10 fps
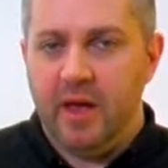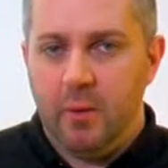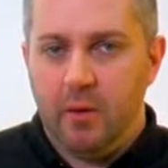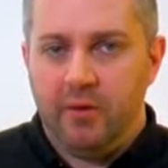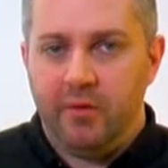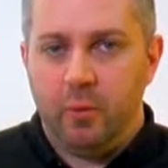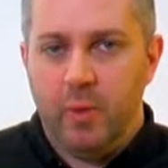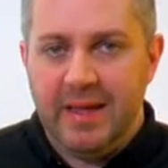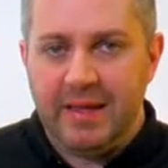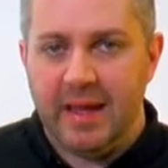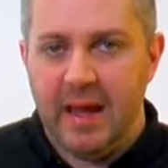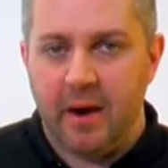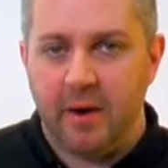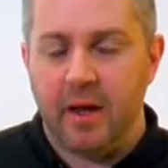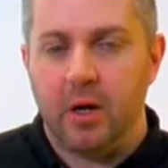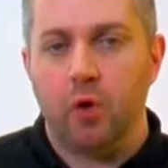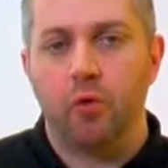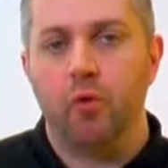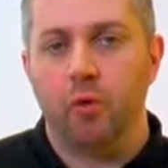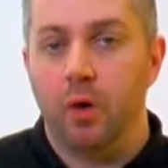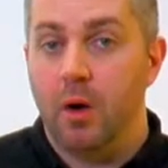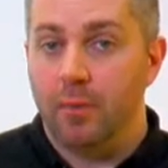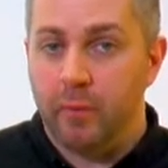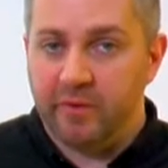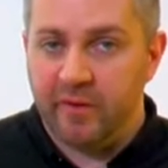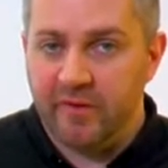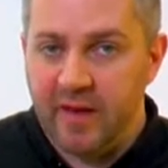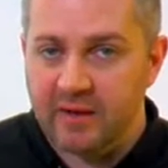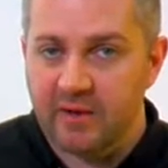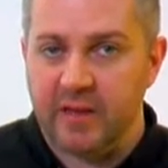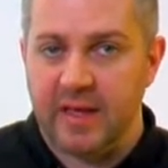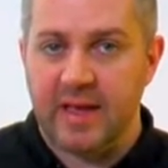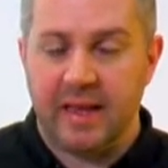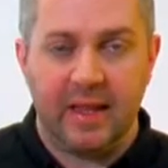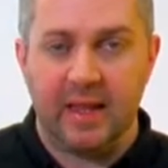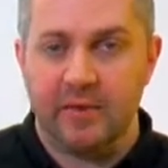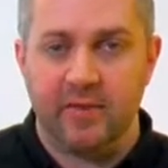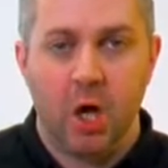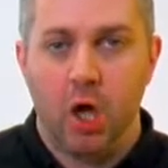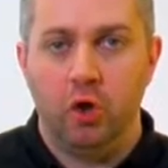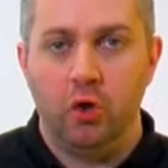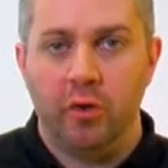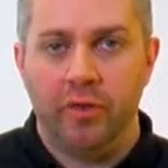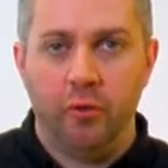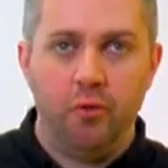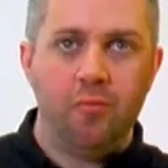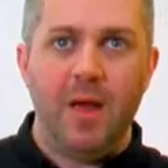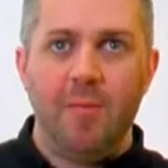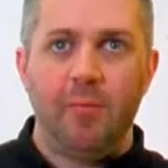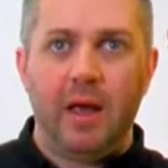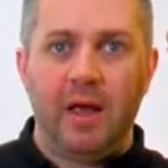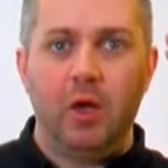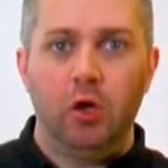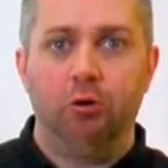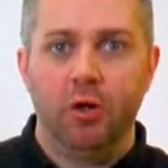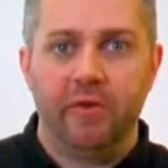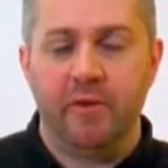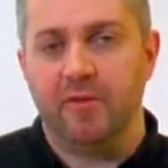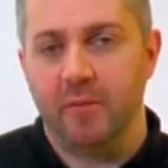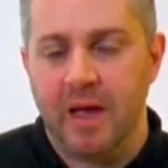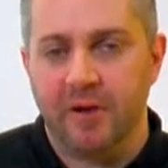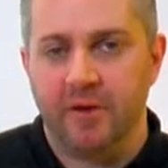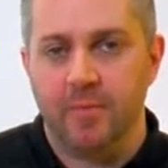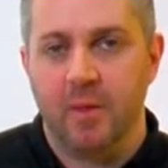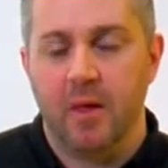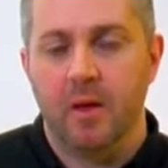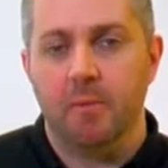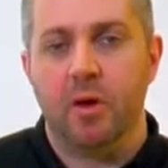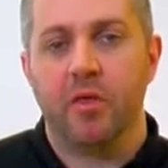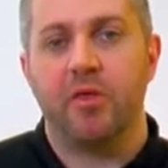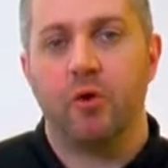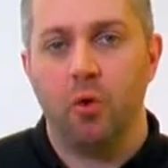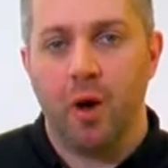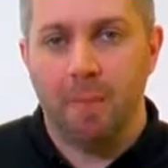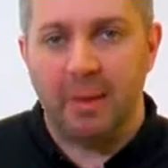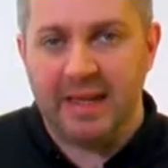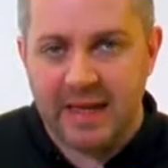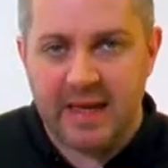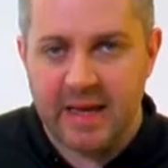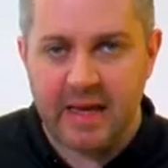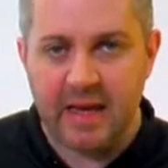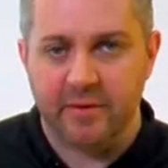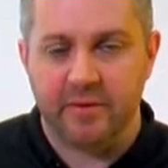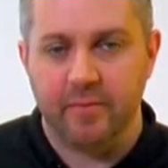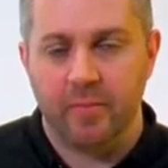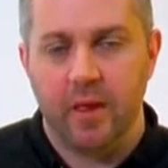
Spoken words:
how it is that we learn and grow most effectively in life. Not through remembering knowledge information, but through applying it.